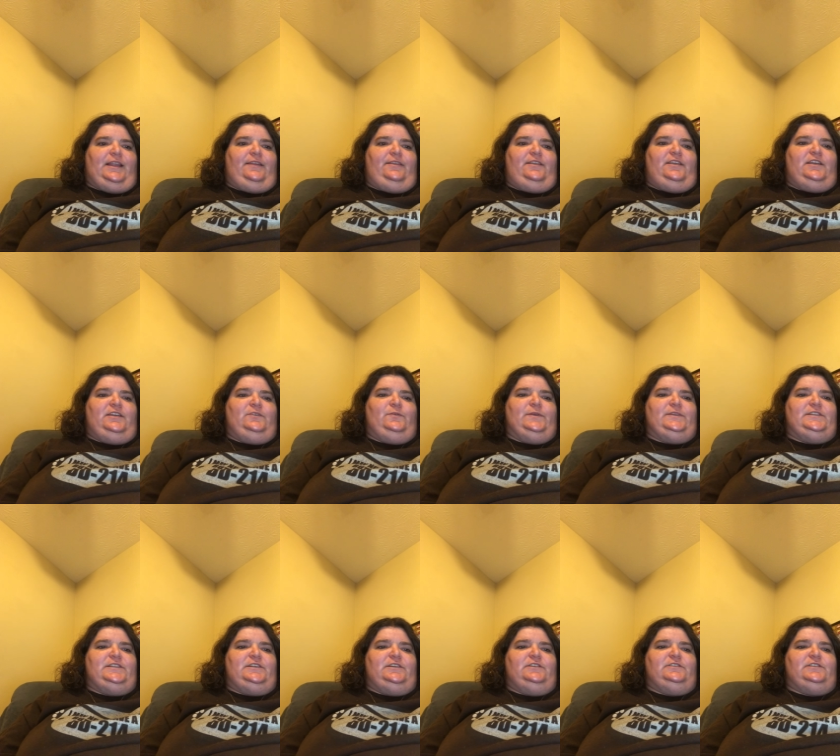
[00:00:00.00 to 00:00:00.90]
The
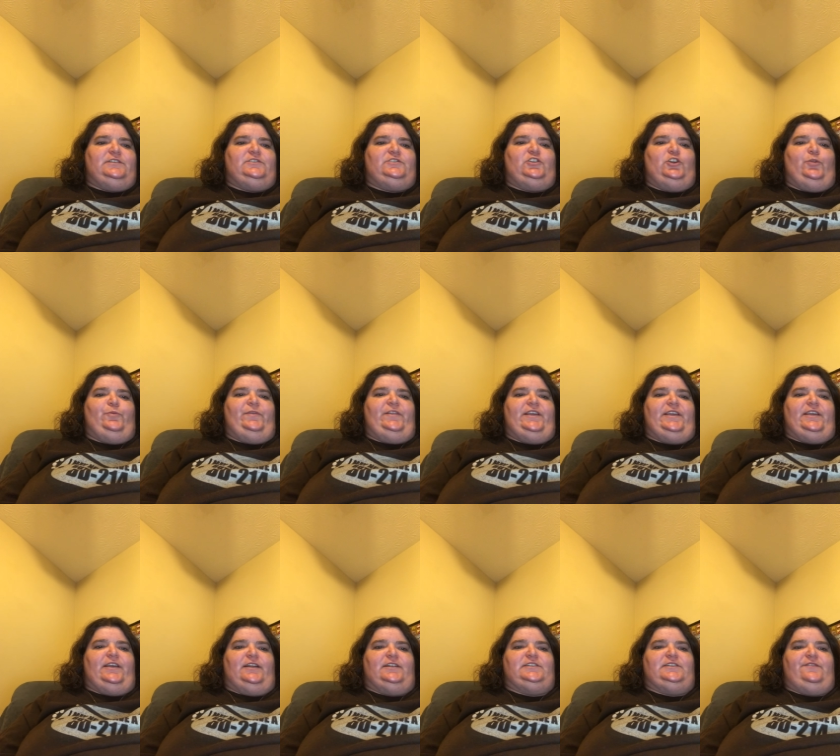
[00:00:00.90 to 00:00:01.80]
inquisitors assumed the
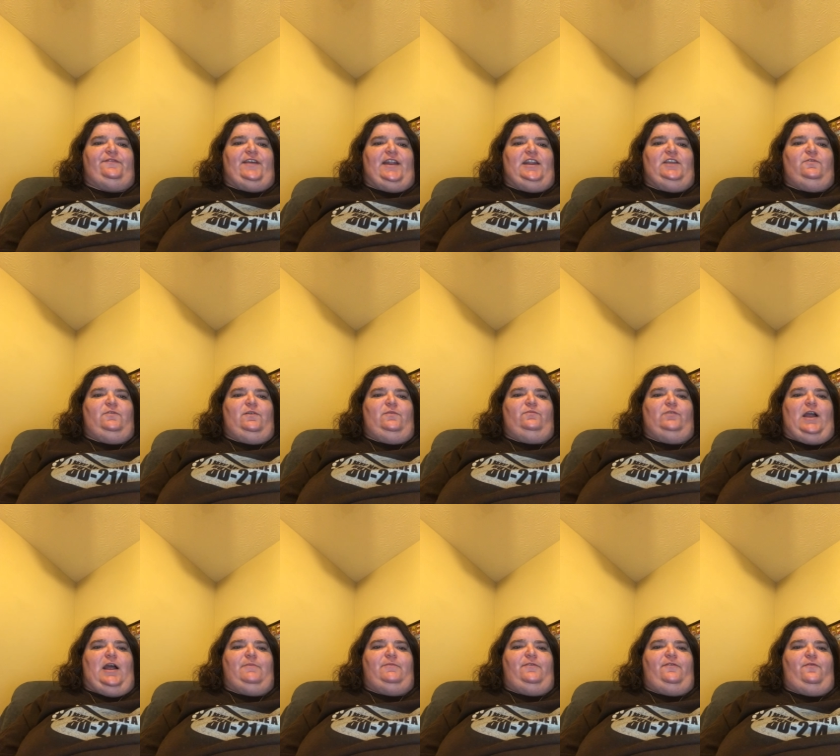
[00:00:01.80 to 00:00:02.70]
guilt of anyone
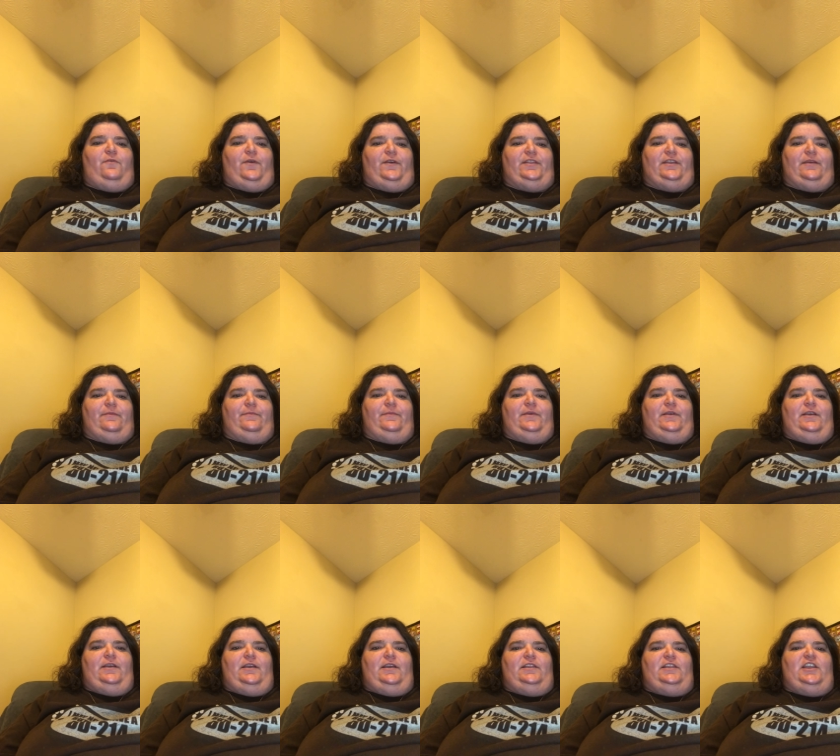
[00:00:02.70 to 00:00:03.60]
brought before them.
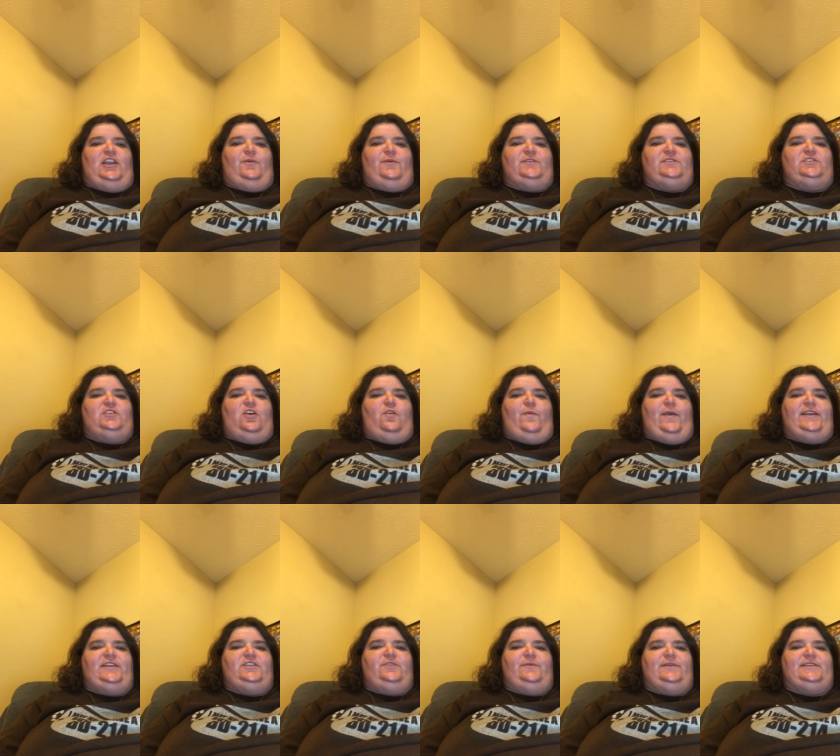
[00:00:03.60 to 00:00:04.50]
There was no
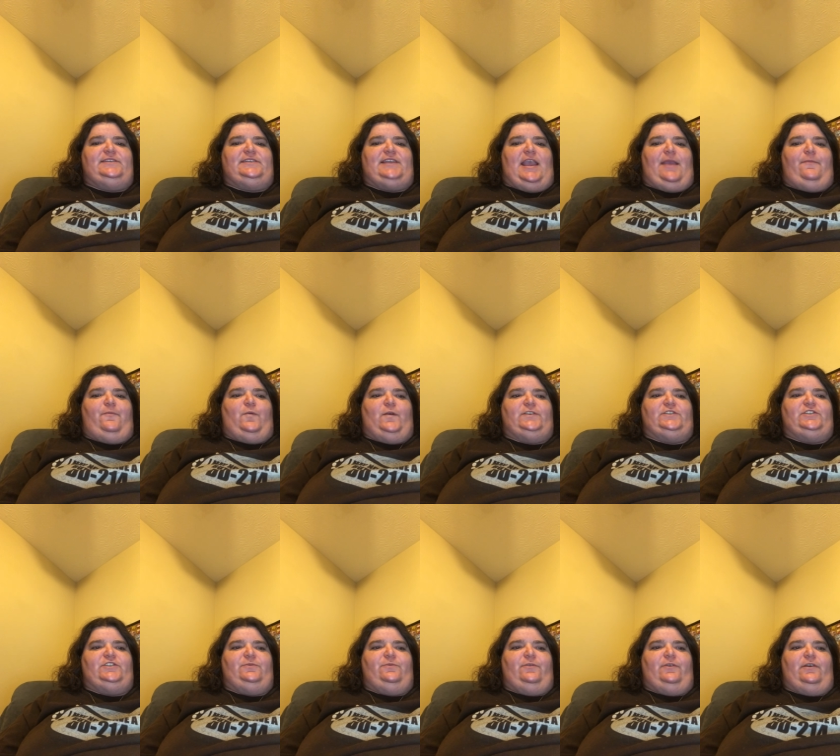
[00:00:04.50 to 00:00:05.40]
way to escape
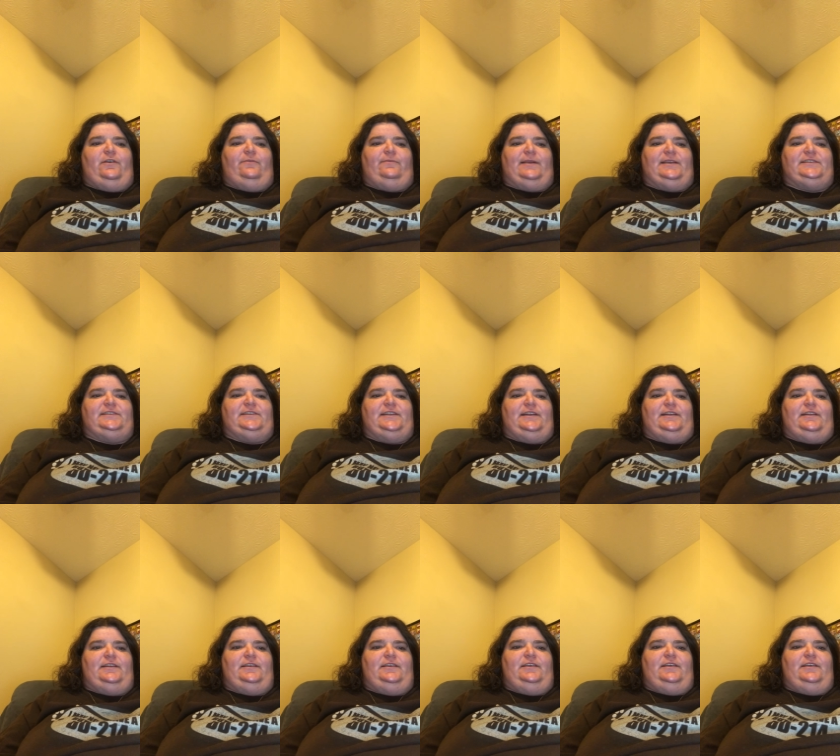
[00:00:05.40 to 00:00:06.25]
once you were arrested.